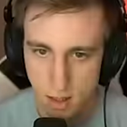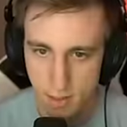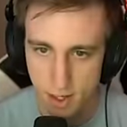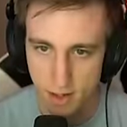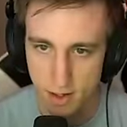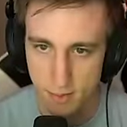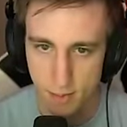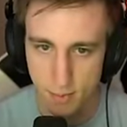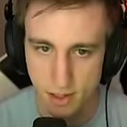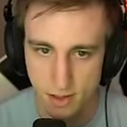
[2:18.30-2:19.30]
I'm not letting my
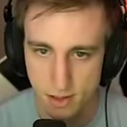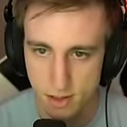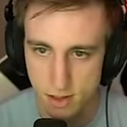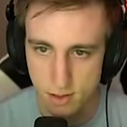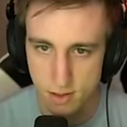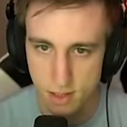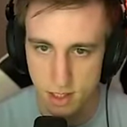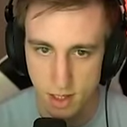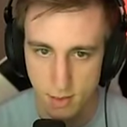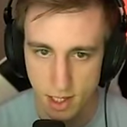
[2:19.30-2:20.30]
presence known really.
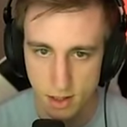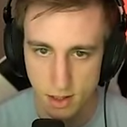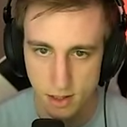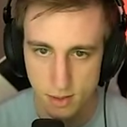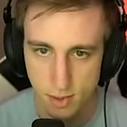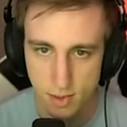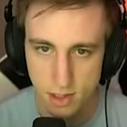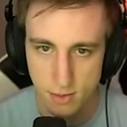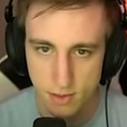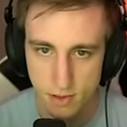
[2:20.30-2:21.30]
They might know because you probably
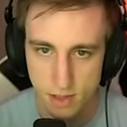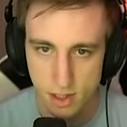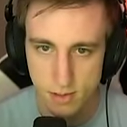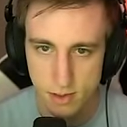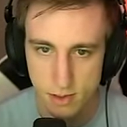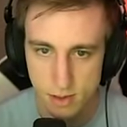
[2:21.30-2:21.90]
saw my footsteps.